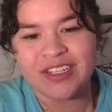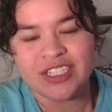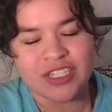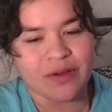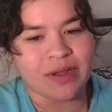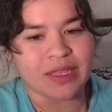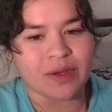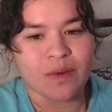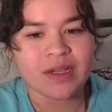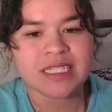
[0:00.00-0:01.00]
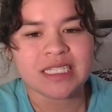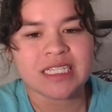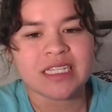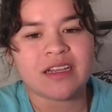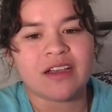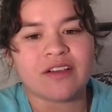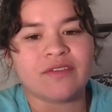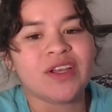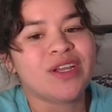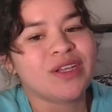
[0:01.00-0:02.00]
showing the quantity
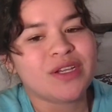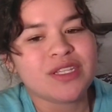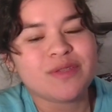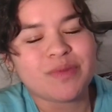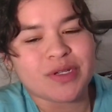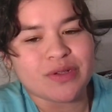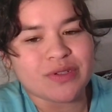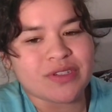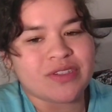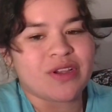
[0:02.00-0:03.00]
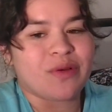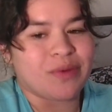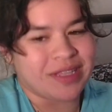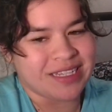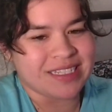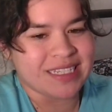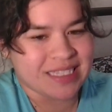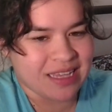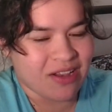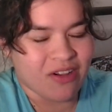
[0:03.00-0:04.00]
of goods producers are willing to
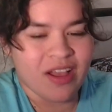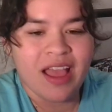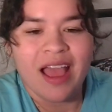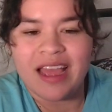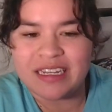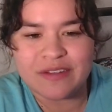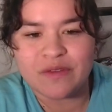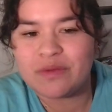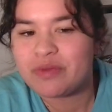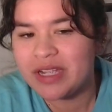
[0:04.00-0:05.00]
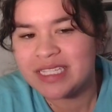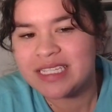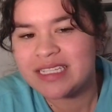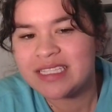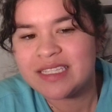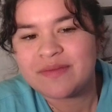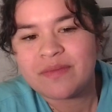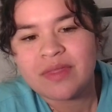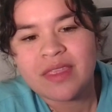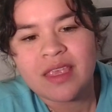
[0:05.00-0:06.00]
sell at different prices.
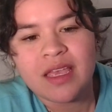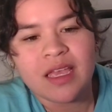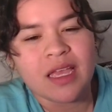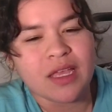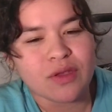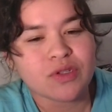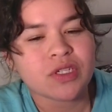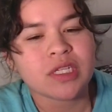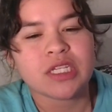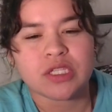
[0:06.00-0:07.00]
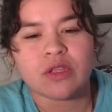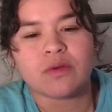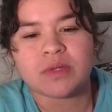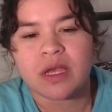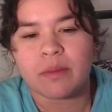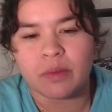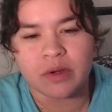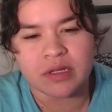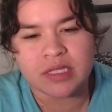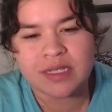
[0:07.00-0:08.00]
It usually slopes
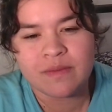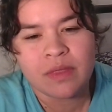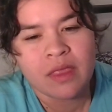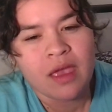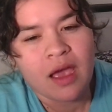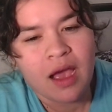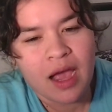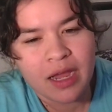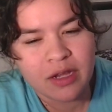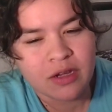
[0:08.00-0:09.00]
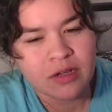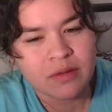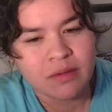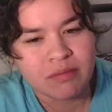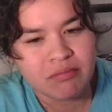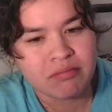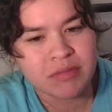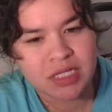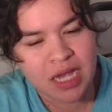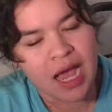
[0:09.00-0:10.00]
upwards, higher
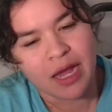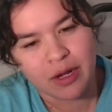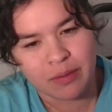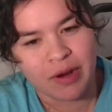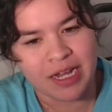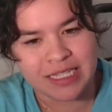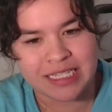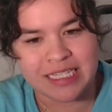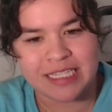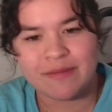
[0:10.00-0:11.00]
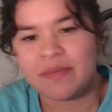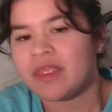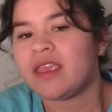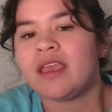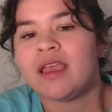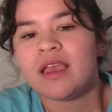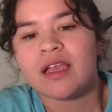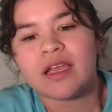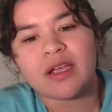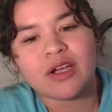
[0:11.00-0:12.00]
to higher prices,
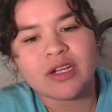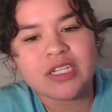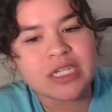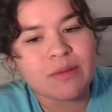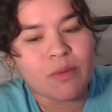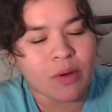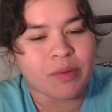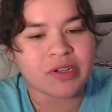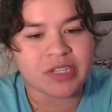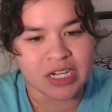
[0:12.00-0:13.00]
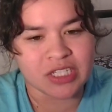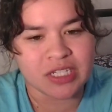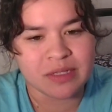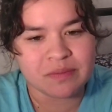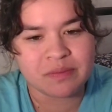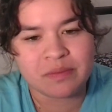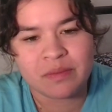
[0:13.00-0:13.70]
encouraging more production.